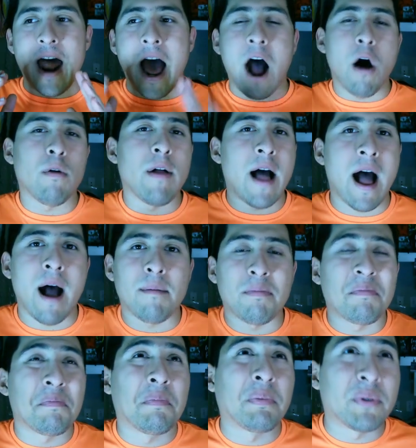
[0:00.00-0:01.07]
I'll have
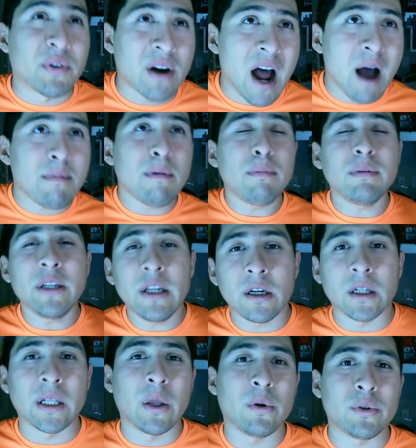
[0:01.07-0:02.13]
probably
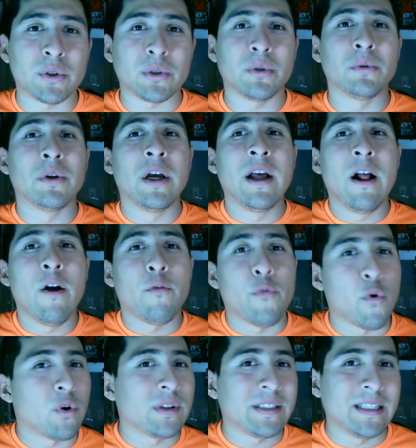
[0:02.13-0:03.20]
close to
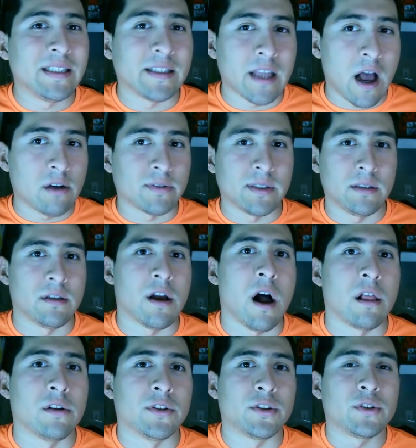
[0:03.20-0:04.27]

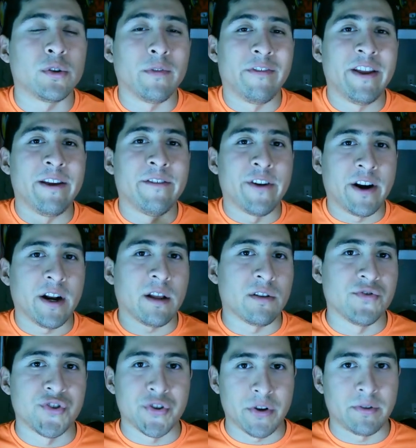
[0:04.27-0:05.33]
$14,000 to be very
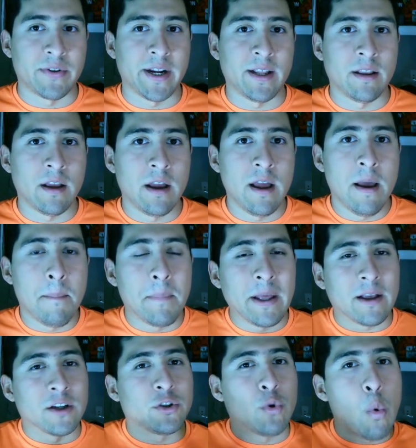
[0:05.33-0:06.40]
considerate.
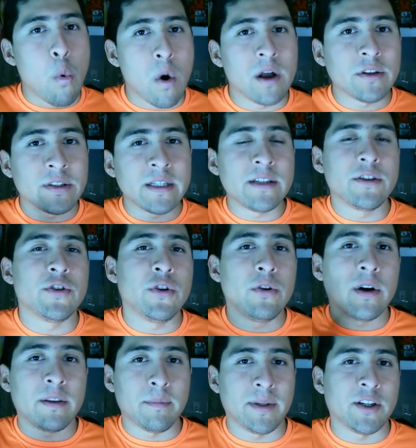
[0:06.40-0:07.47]
Because once this new
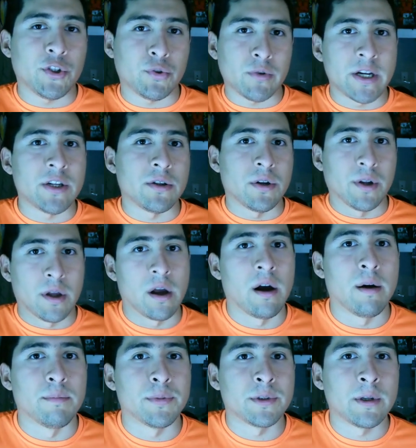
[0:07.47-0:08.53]
administration
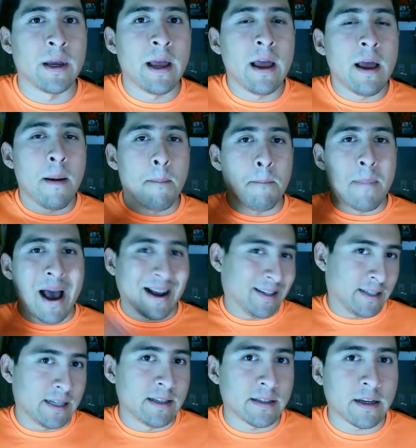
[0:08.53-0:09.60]
comes,
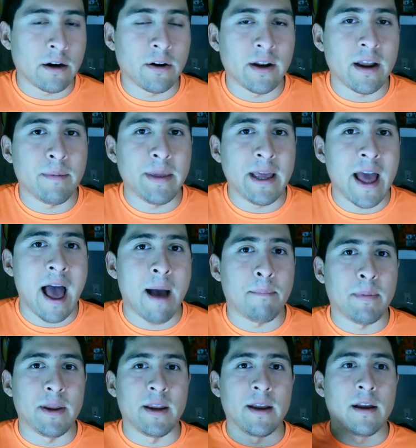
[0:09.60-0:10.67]
vaccines are gonna be
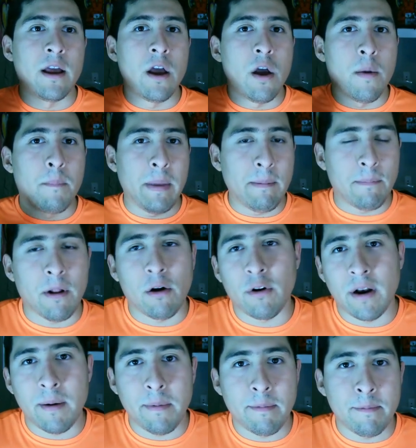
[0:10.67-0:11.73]
happening, people are
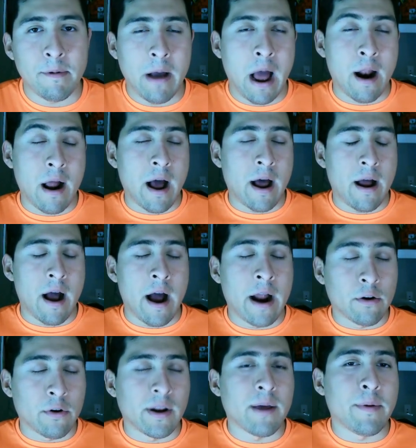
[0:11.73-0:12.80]
gonna be, are, are, are
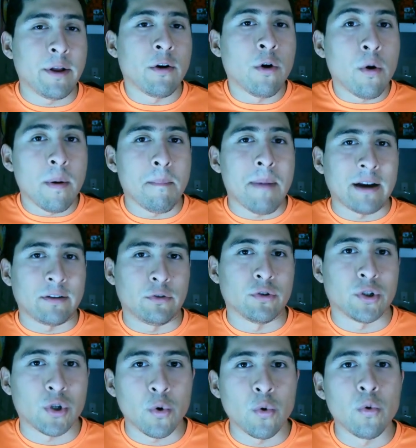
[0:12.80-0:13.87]
gonna be going back to
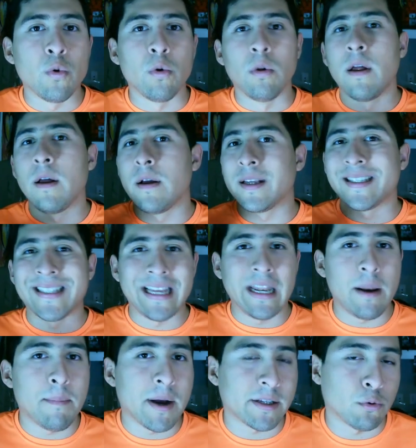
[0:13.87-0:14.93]
school
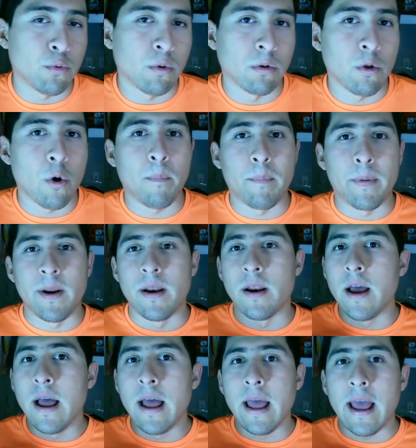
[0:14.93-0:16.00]
cinemas will open
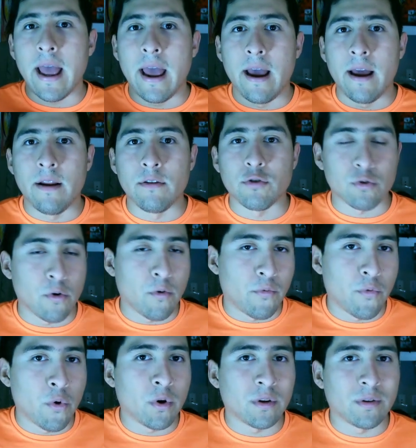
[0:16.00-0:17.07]
and so
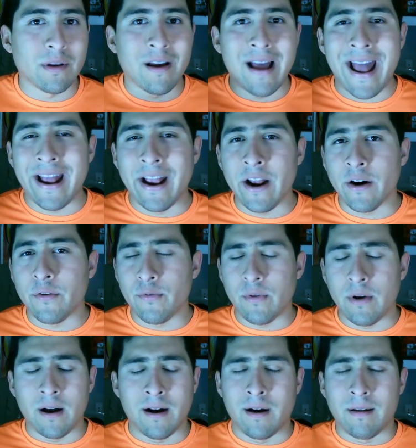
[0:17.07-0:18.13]
forth air
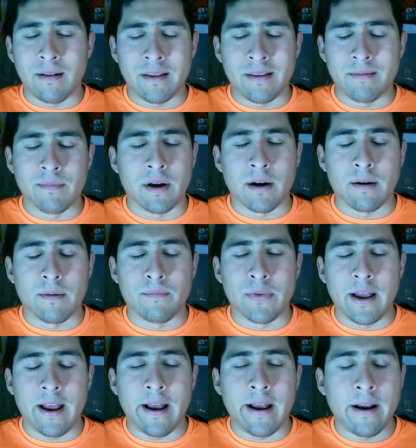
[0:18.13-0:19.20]
uh, uh,
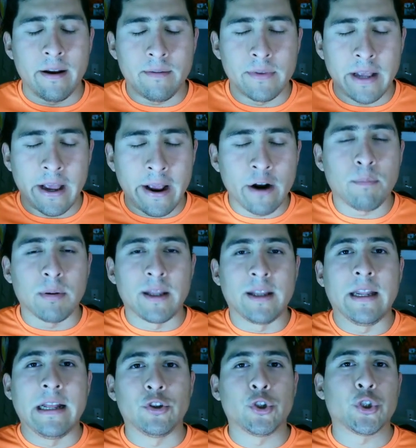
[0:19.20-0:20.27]
the air, the airplane
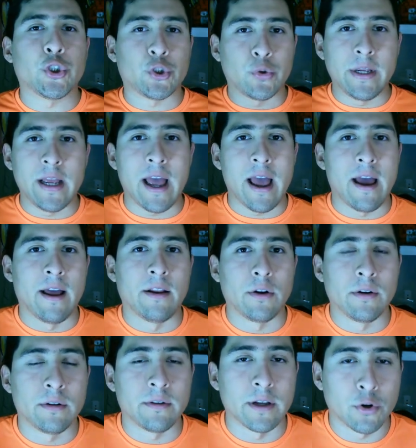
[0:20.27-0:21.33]
industry and
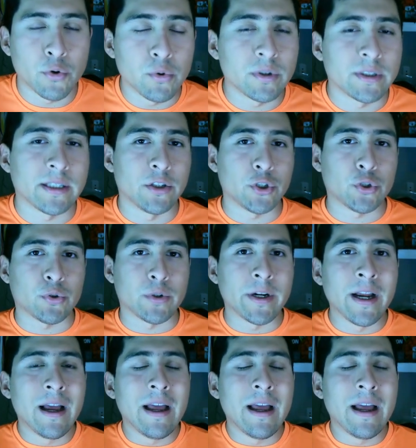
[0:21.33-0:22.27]
the cruise industry